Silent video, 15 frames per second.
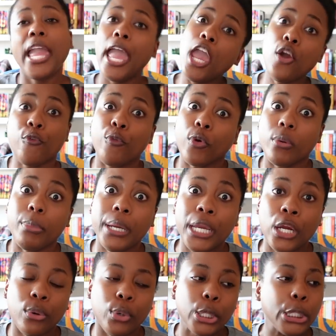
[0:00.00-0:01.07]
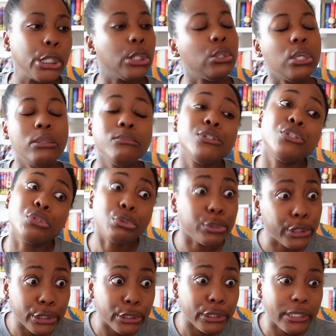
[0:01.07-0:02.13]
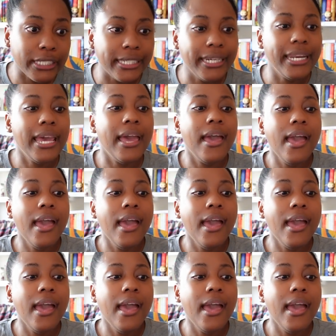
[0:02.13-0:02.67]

If we're being real, I'm struggling.